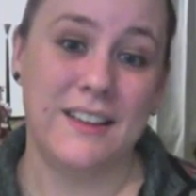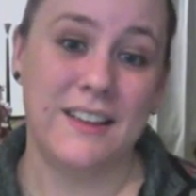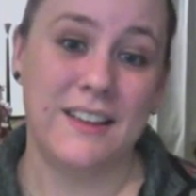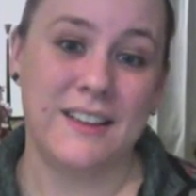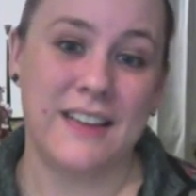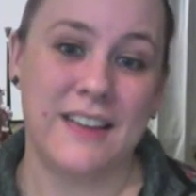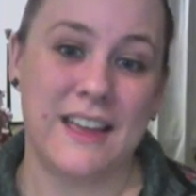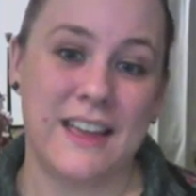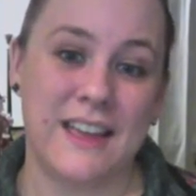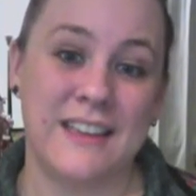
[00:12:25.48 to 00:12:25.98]

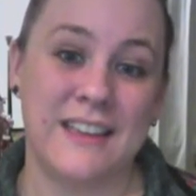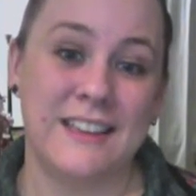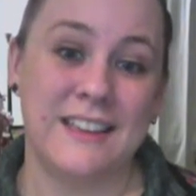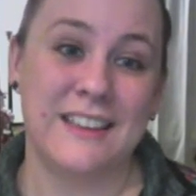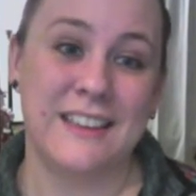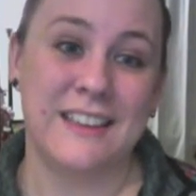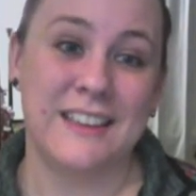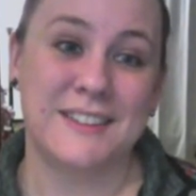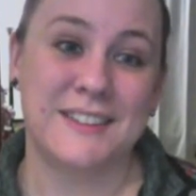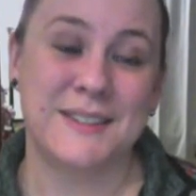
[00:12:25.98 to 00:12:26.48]
Okay?
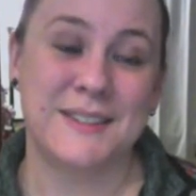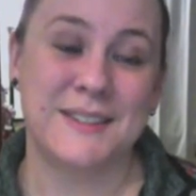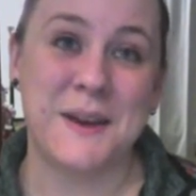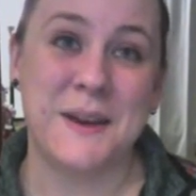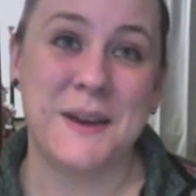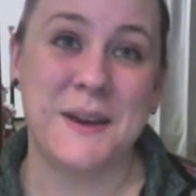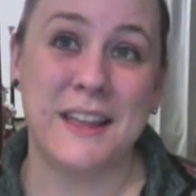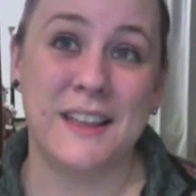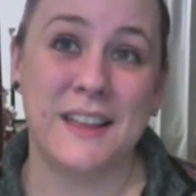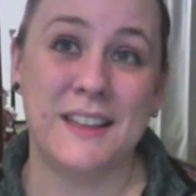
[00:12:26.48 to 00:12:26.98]

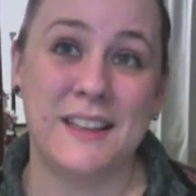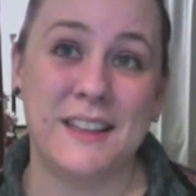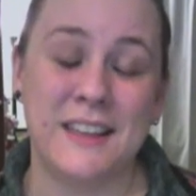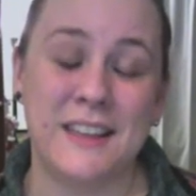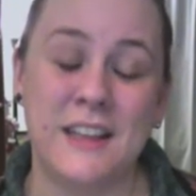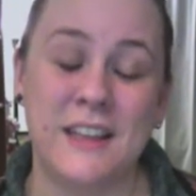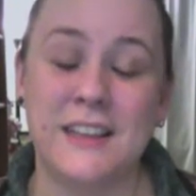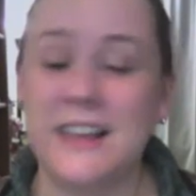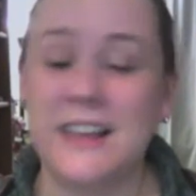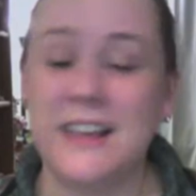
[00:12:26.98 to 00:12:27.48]
So
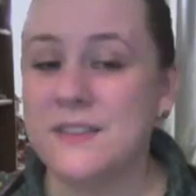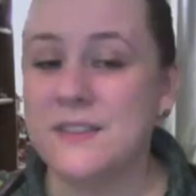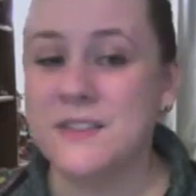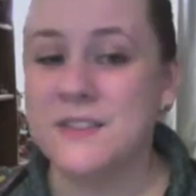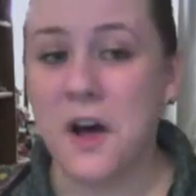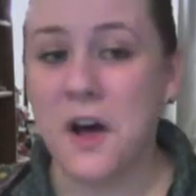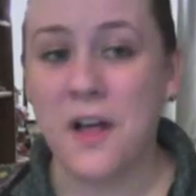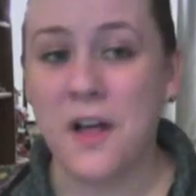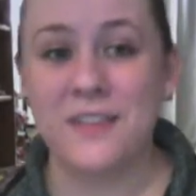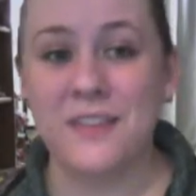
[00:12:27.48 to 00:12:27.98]
he gives
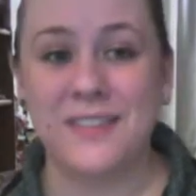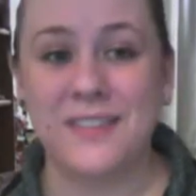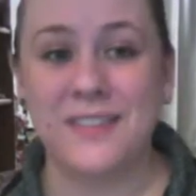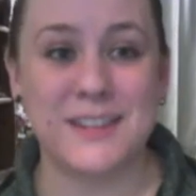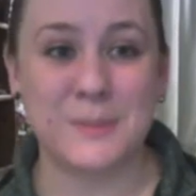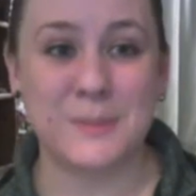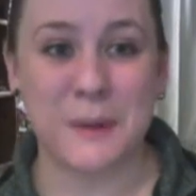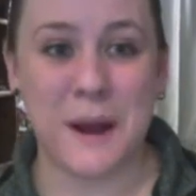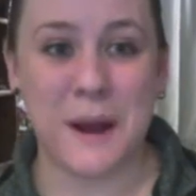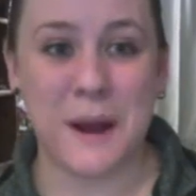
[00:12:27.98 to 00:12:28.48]
all of
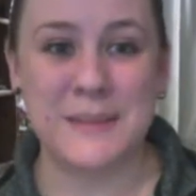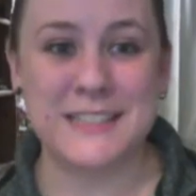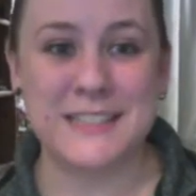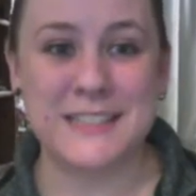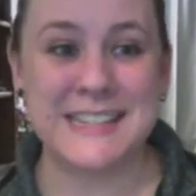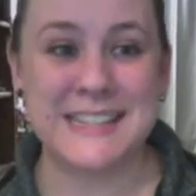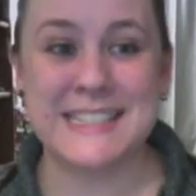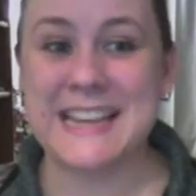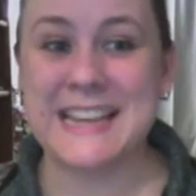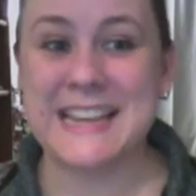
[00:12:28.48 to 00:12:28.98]
these
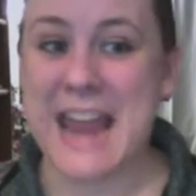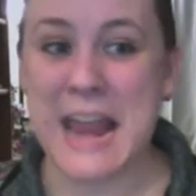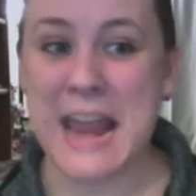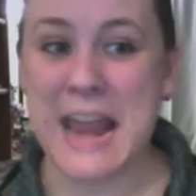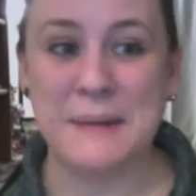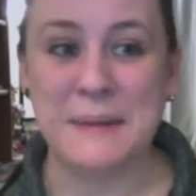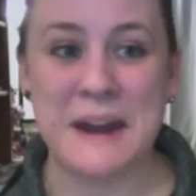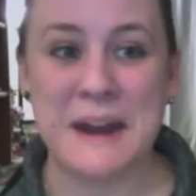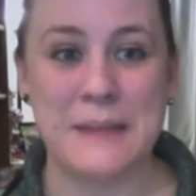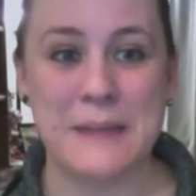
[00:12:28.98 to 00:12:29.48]
promises, and
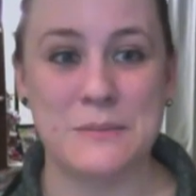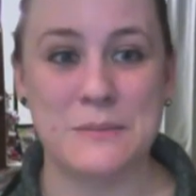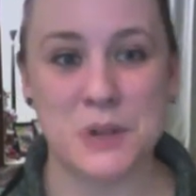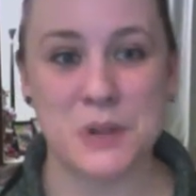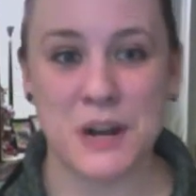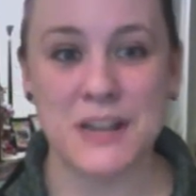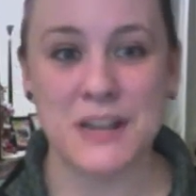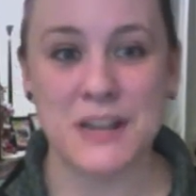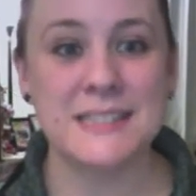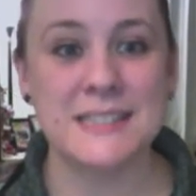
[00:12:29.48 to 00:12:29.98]
Abraham
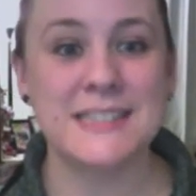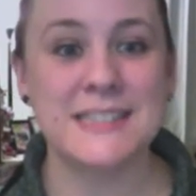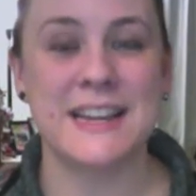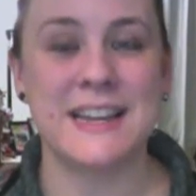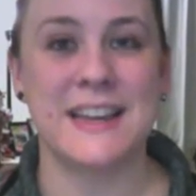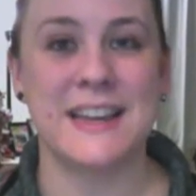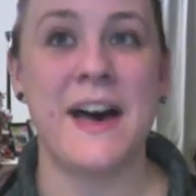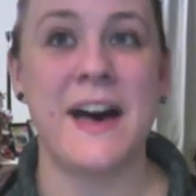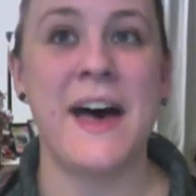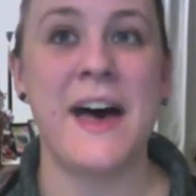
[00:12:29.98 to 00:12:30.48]
trusts
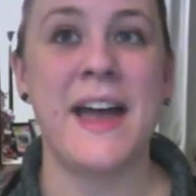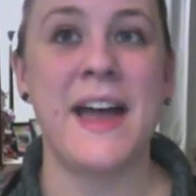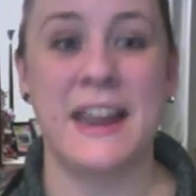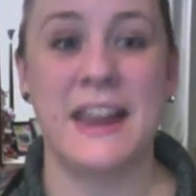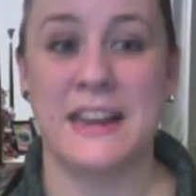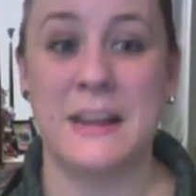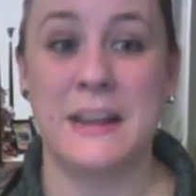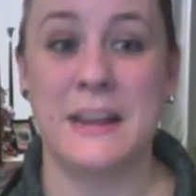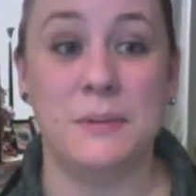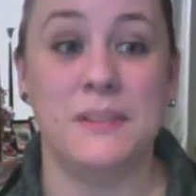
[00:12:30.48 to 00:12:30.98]
in God
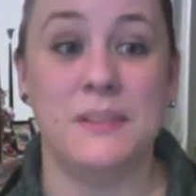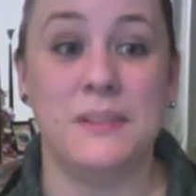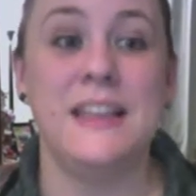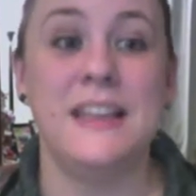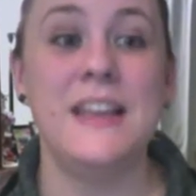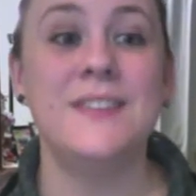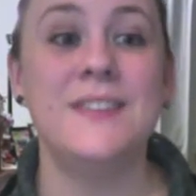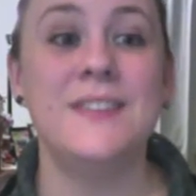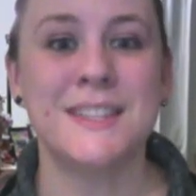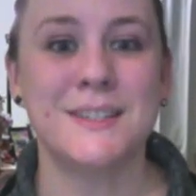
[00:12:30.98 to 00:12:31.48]
and he
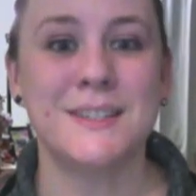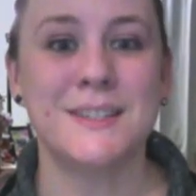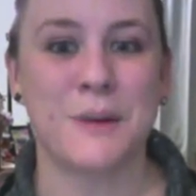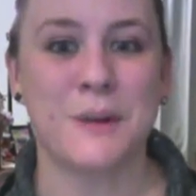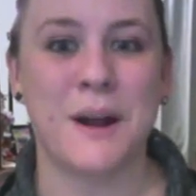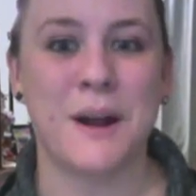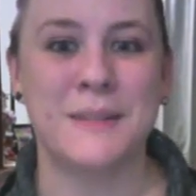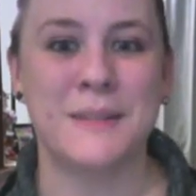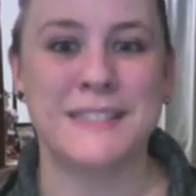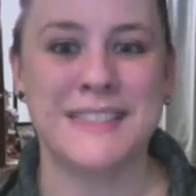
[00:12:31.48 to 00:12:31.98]
believes his
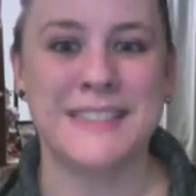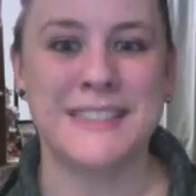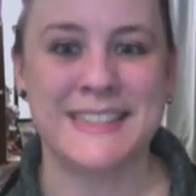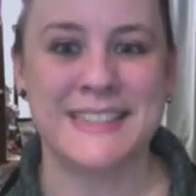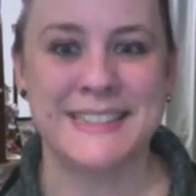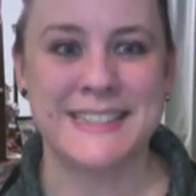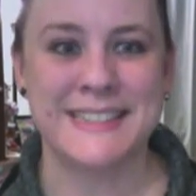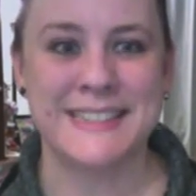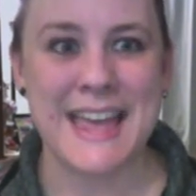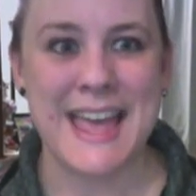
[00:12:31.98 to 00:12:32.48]

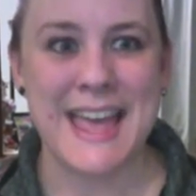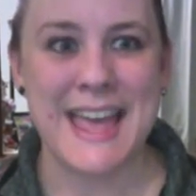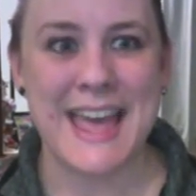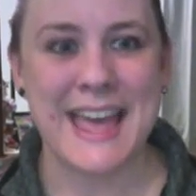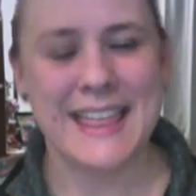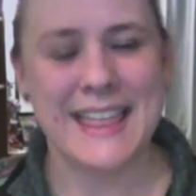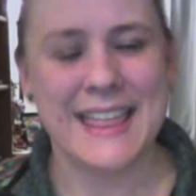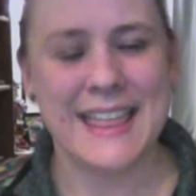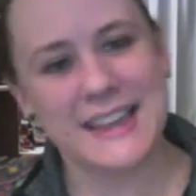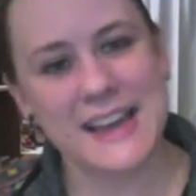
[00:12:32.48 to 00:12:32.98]
promises.
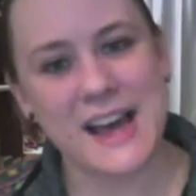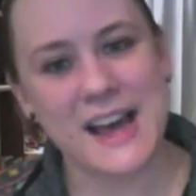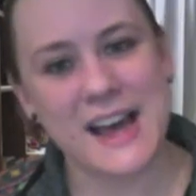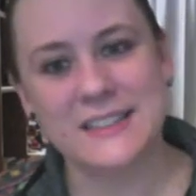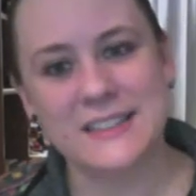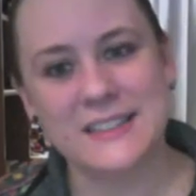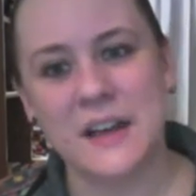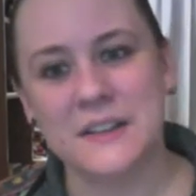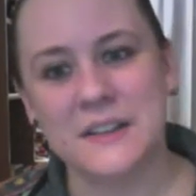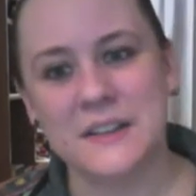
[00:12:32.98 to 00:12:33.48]
And then
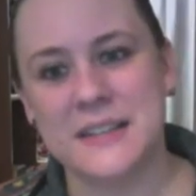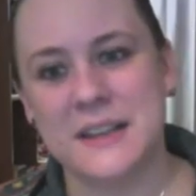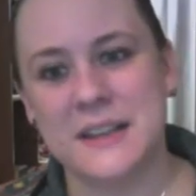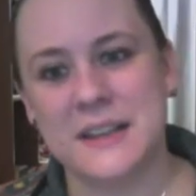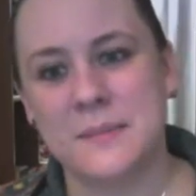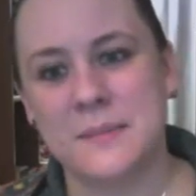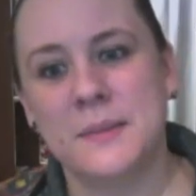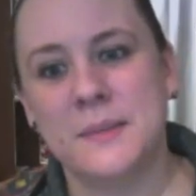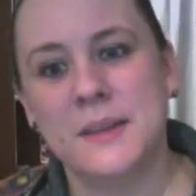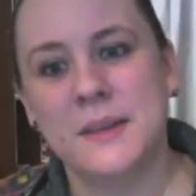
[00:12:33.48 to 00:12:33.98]
God tells
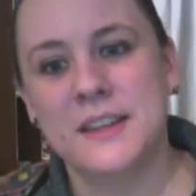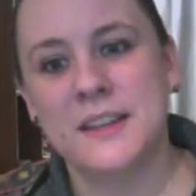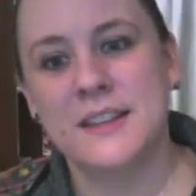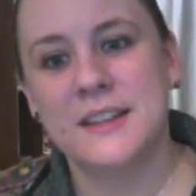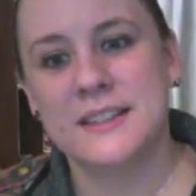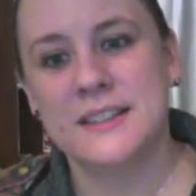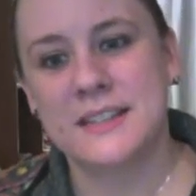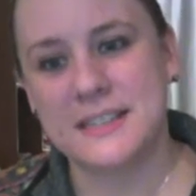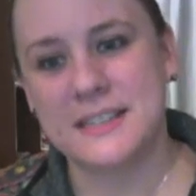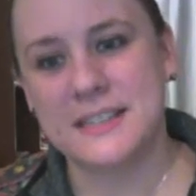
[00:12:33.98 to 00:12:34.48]
him
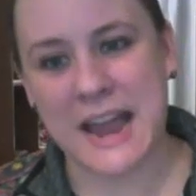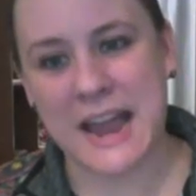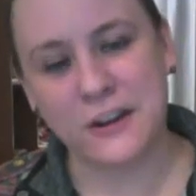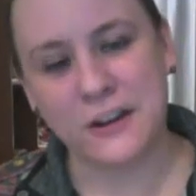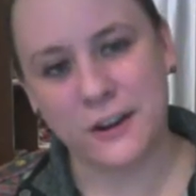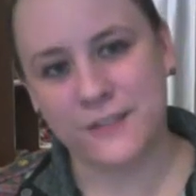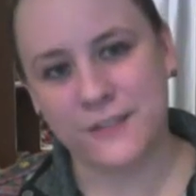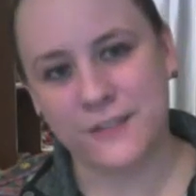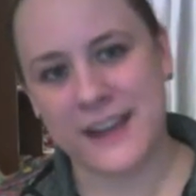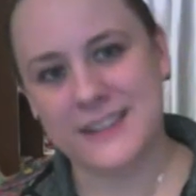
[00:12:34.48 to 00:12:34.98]
to
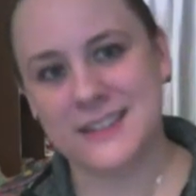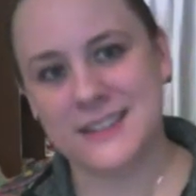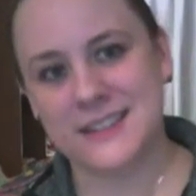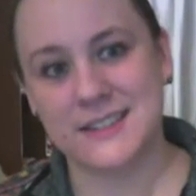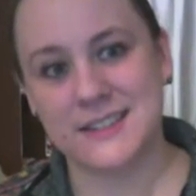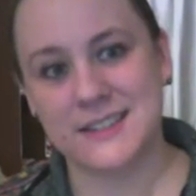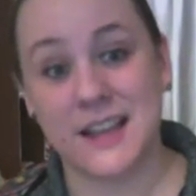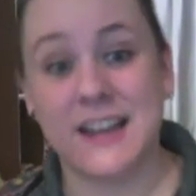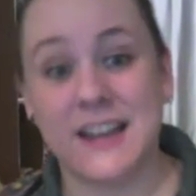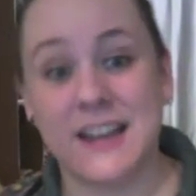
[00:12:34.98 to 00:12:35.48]
sacrifice
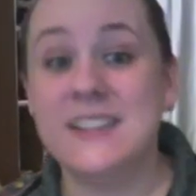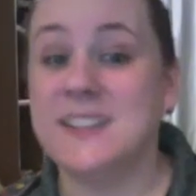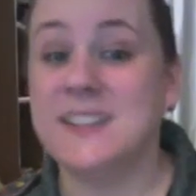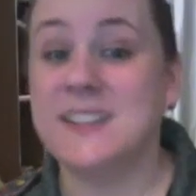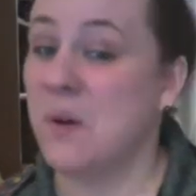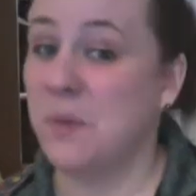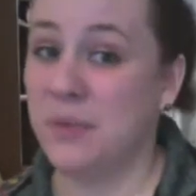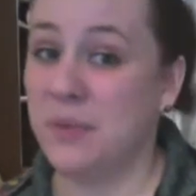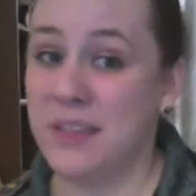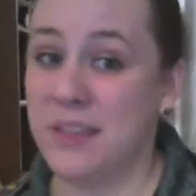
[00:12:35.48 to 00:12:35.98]
his son, his
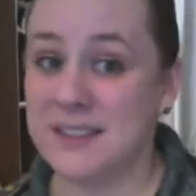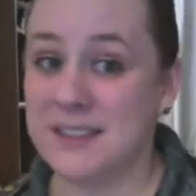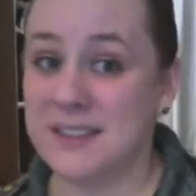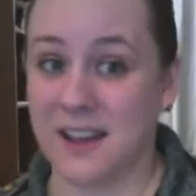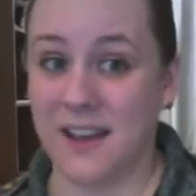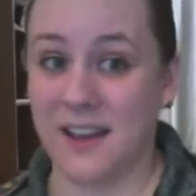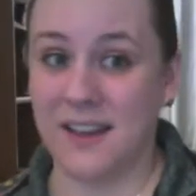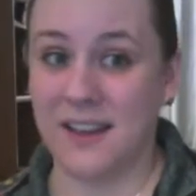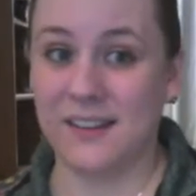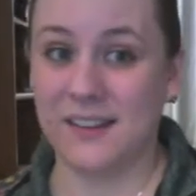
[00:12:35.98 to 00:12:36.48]
only
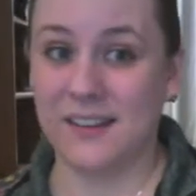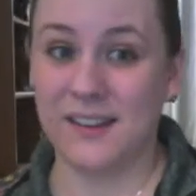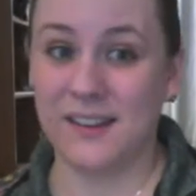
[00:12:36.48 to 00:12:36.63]
son,